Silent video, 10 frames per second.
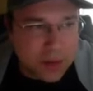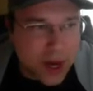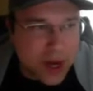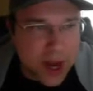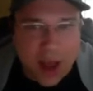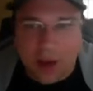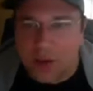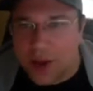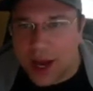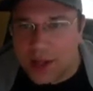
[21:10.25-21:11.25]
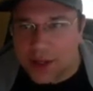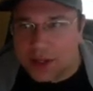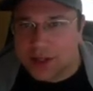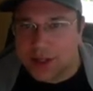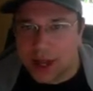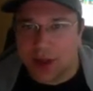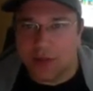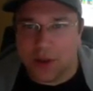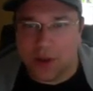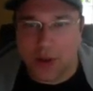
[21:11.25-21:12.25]
right now you guys are the select
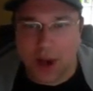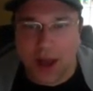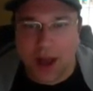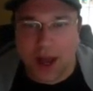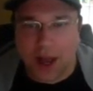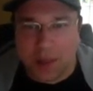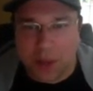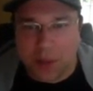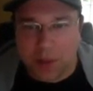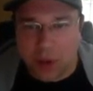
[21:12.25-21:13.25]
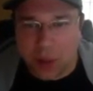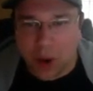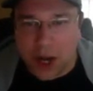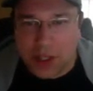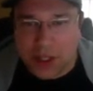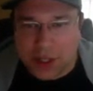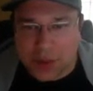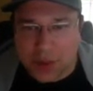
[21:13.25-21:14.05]
few people who are watching this.